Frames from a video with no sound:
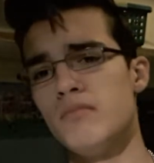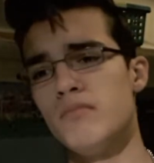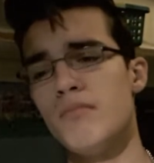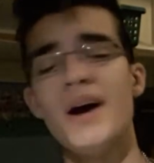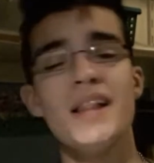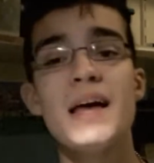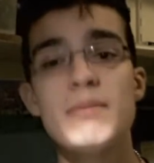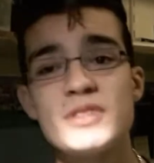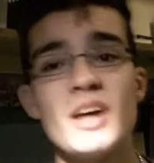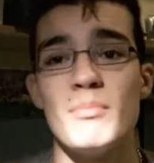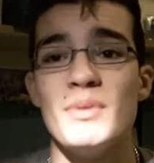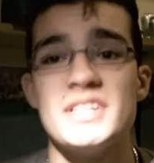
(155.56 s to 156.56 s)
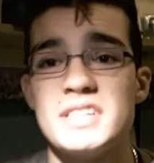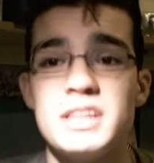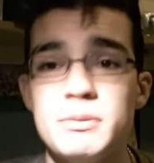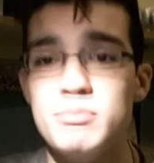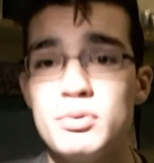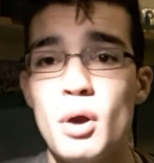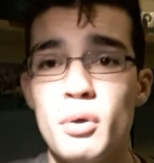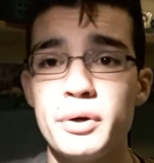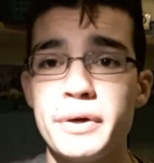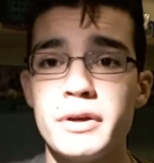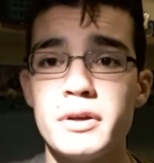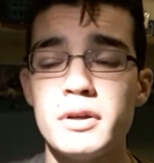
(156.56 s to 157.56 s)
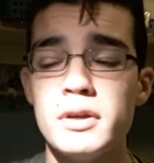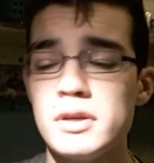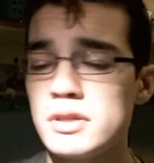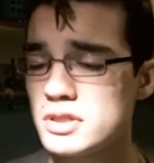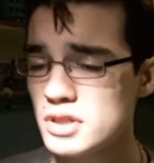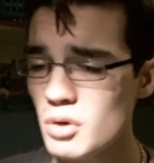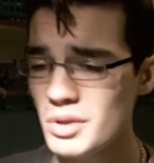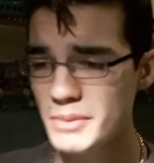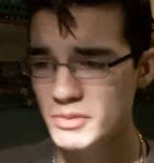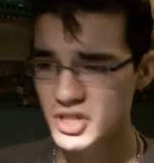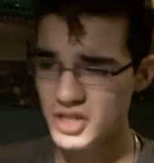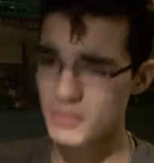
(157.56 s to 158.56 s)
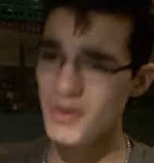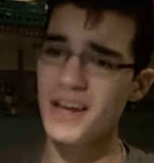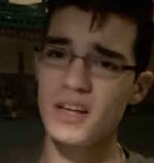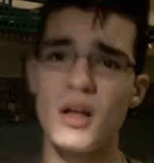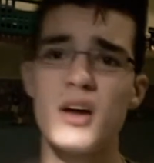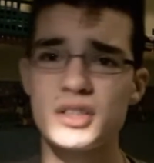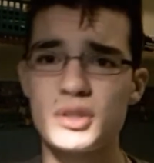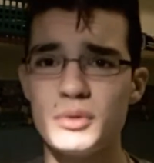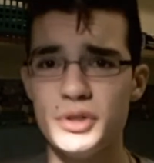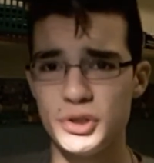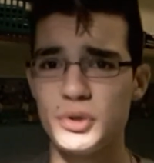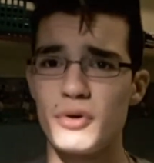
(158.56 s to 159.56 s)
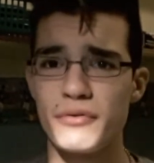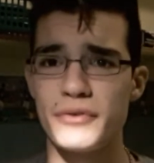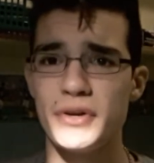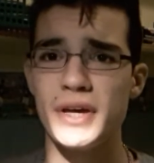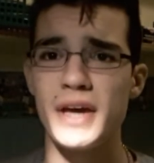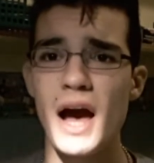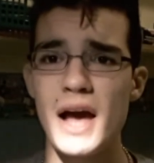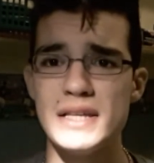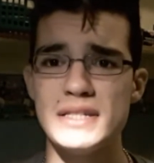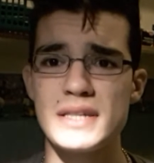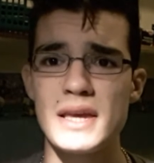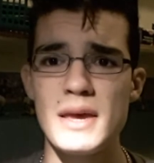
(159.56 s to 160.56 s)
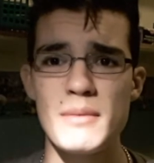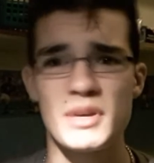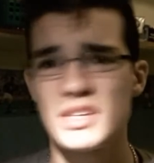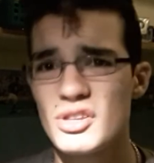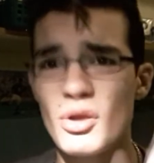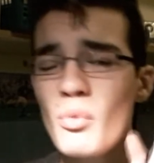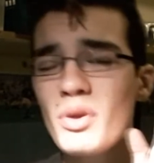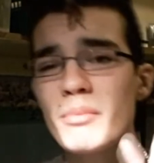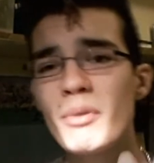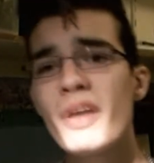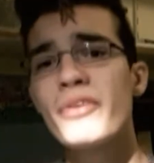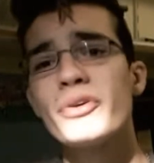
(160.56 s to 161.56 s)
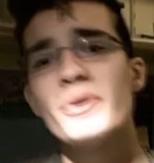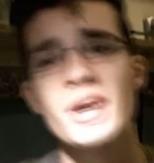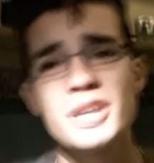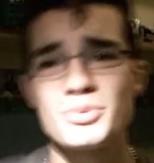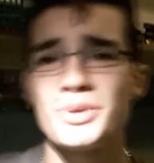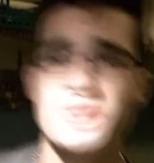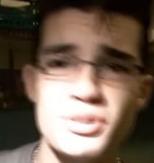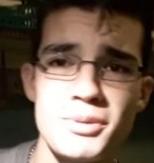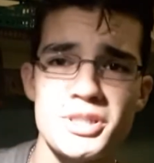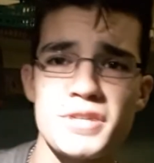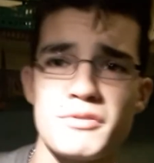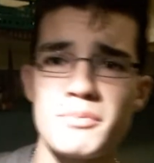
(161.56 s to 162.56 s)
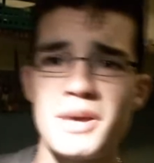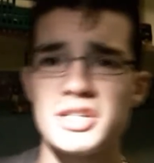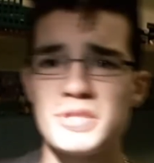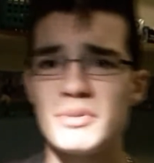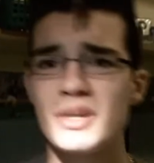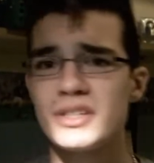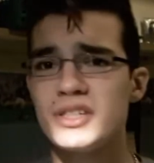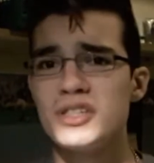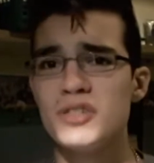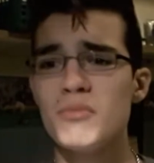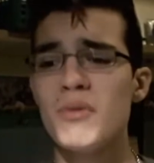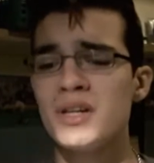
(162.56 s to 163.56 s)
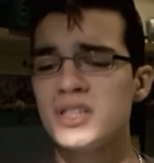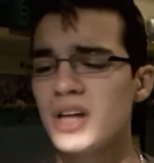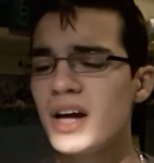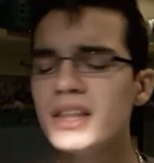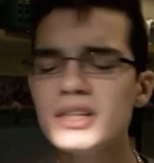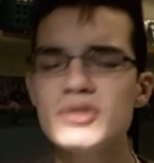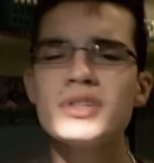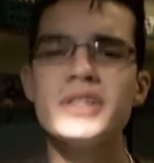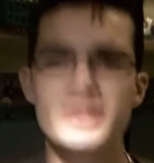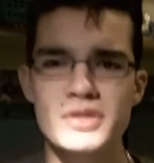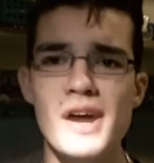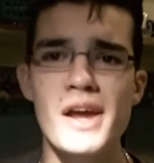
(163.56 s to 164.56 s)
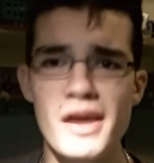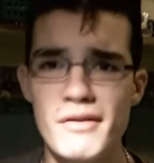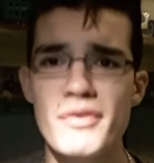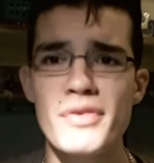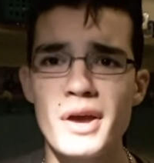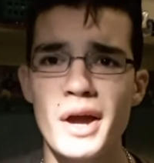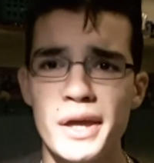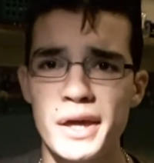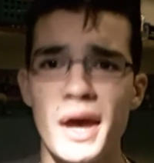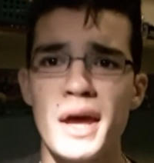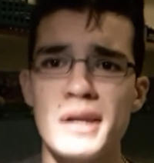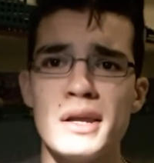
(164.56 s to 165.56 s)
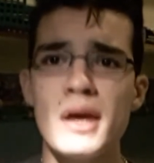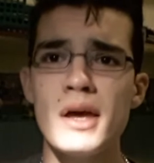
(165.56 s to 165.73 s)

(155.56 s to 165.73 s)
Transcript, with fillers: my laptop basically broke. So let me just make a long story short for you guys, because I don't want to bother you guys with too much information, because it's too much. I literally try everything I can.